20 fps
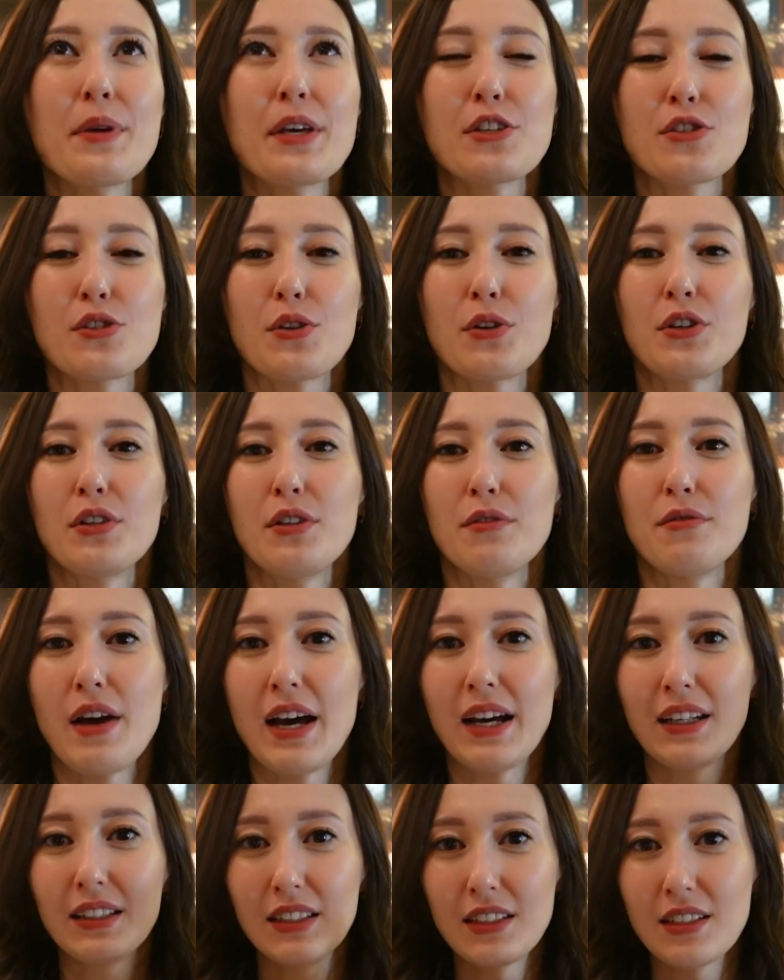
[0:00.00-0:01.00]
external
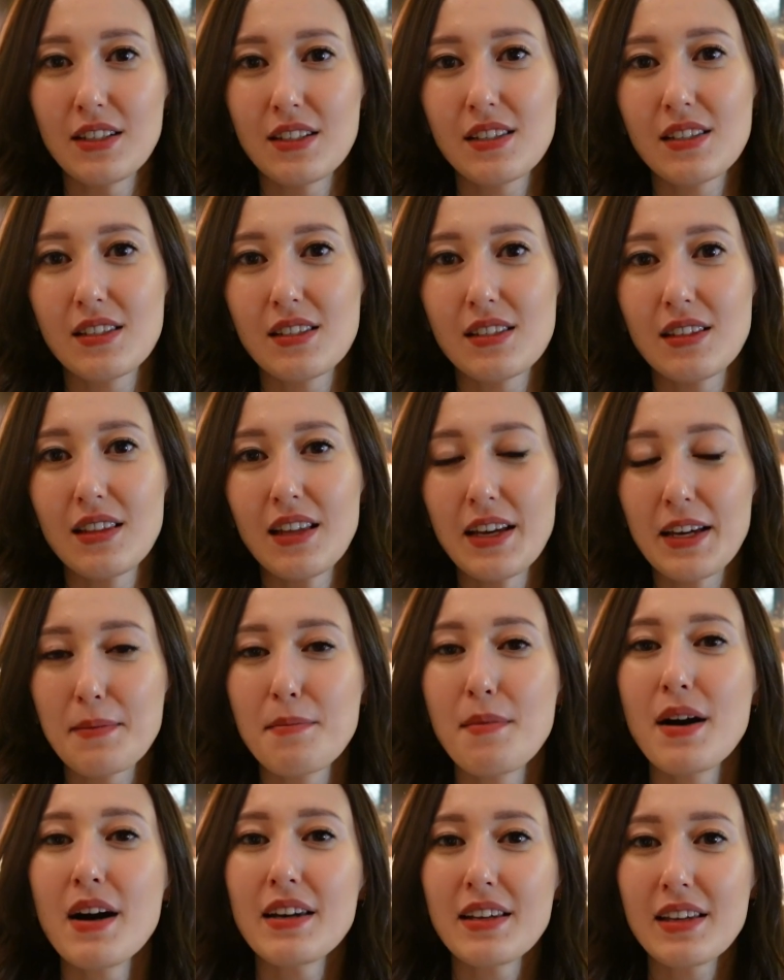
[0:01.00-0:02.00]
factors like
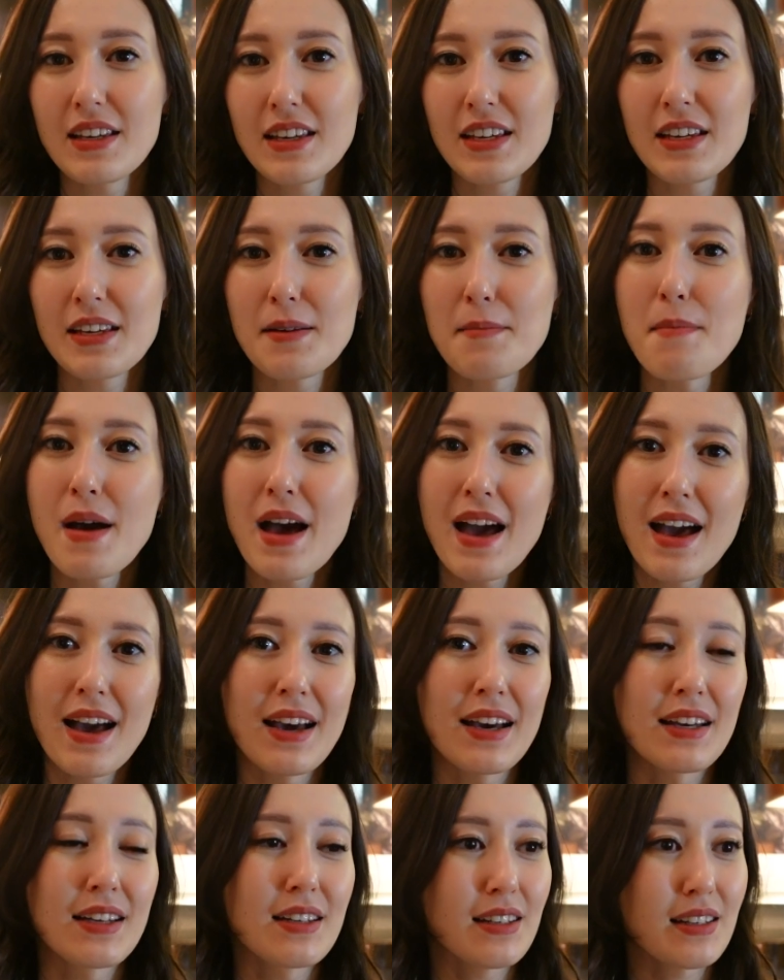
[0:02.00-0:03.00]
money,
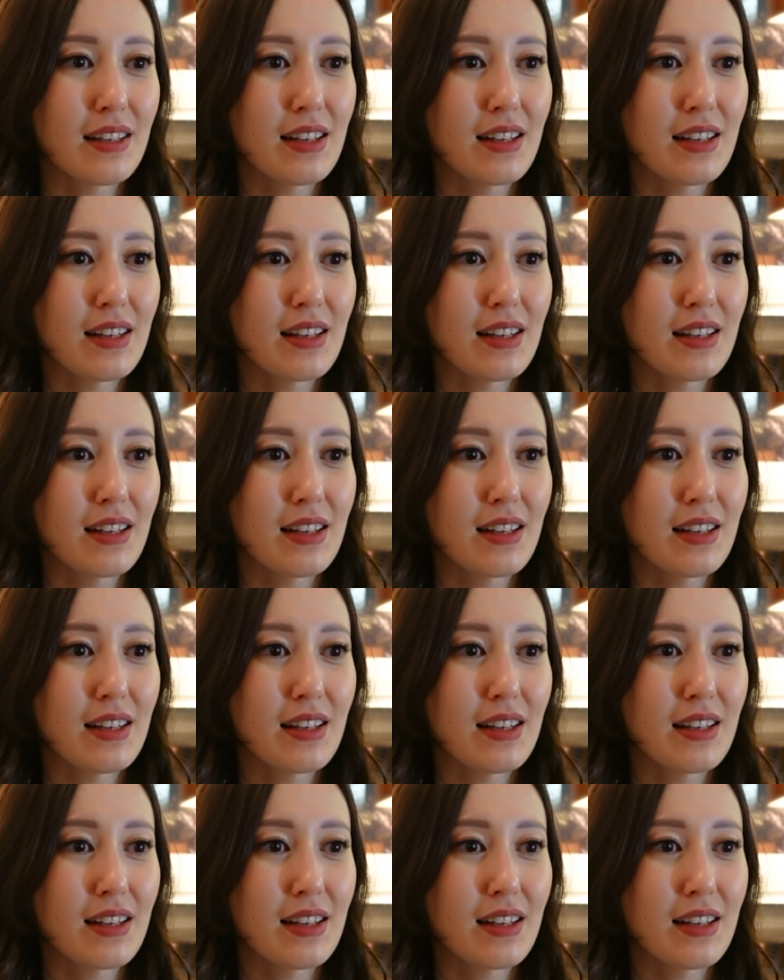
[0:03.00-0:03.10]
man,